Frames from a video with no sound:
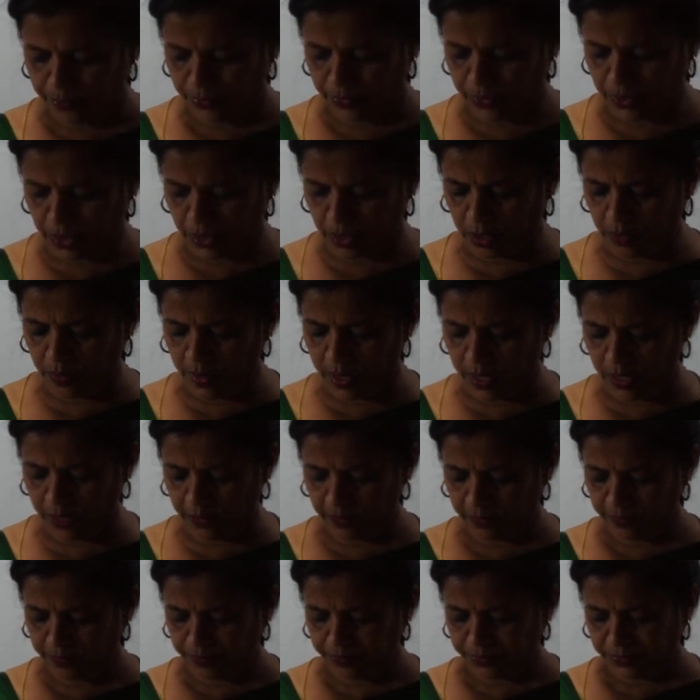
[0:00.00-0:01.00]
Third
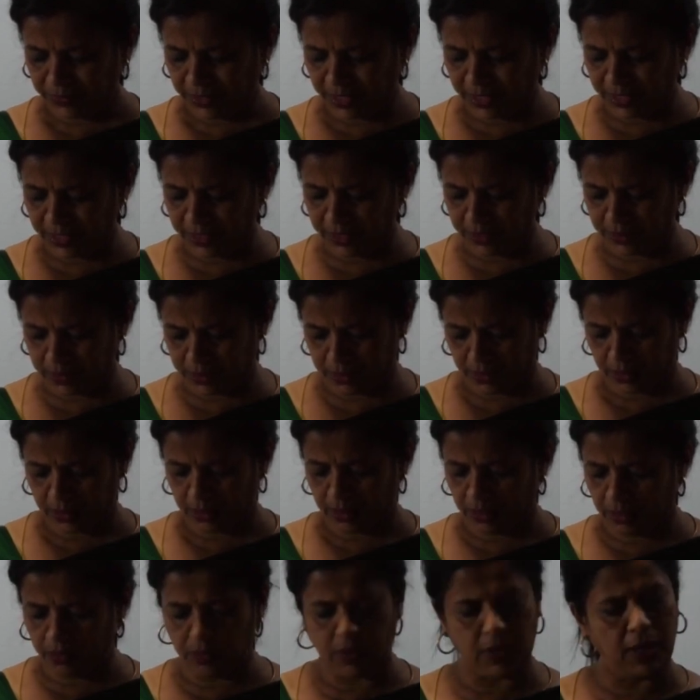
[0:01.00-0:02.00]
one, it is
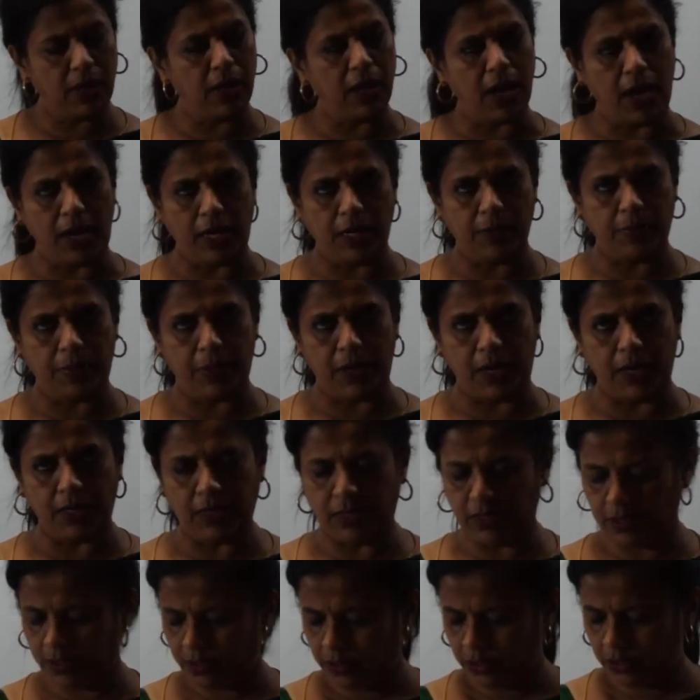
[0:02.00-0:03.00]
your land
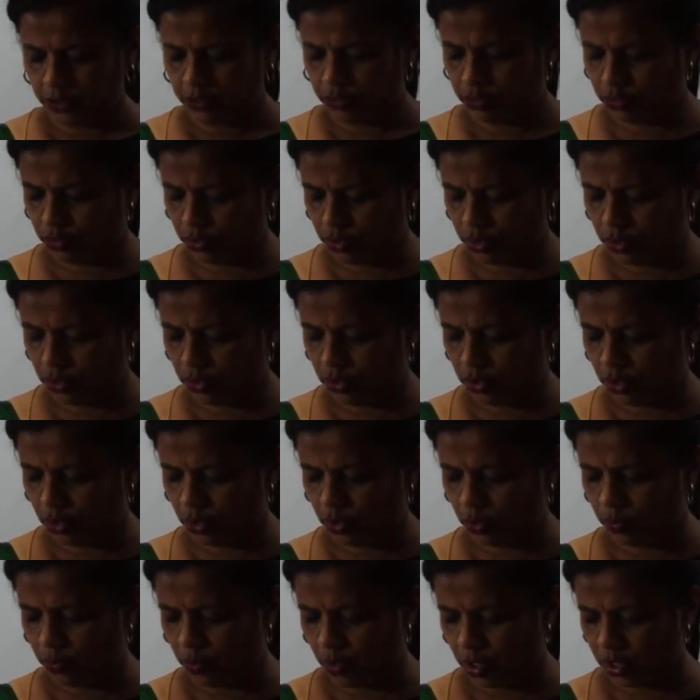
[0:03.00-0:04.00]
plant. So you need not
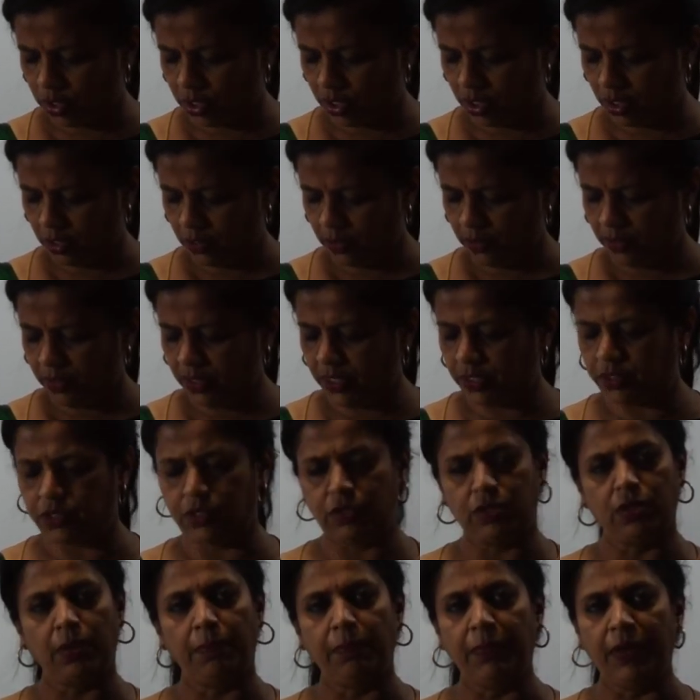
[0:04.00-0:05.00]
to bother. Next
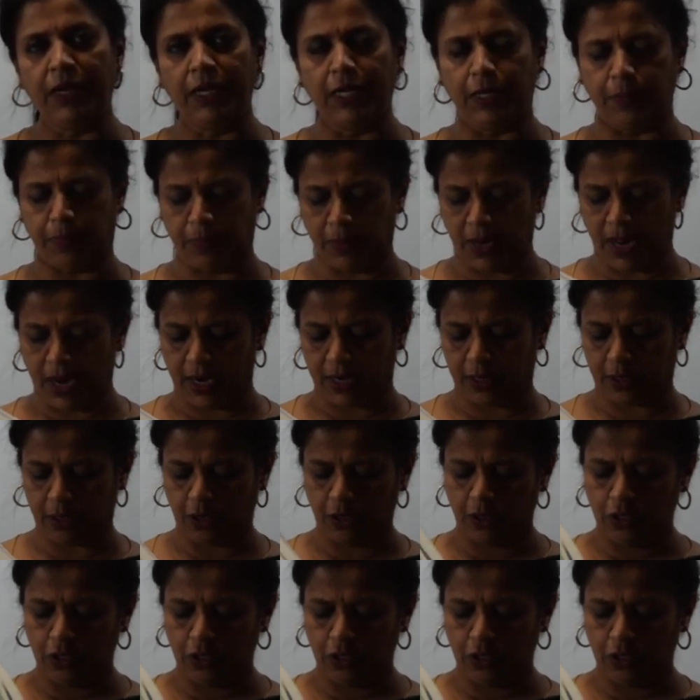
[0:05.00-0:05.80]
is the mint plant.